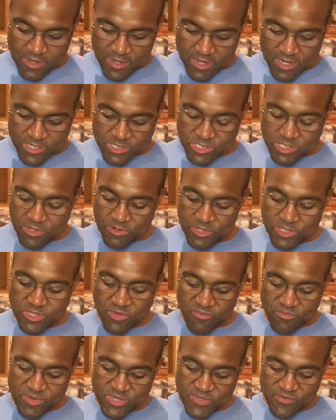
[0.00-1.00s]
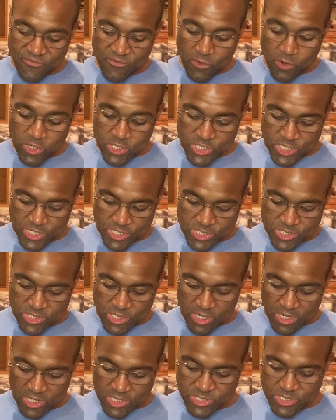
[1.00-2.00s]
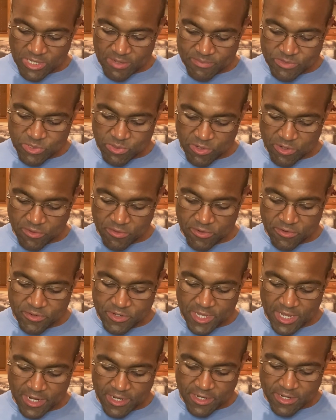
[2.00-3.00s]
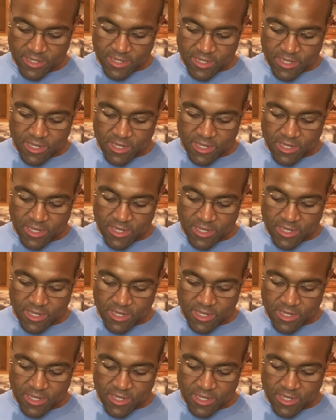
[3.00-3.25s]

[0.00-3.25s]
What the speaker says: A series of misfortunes caused him to accrue debt,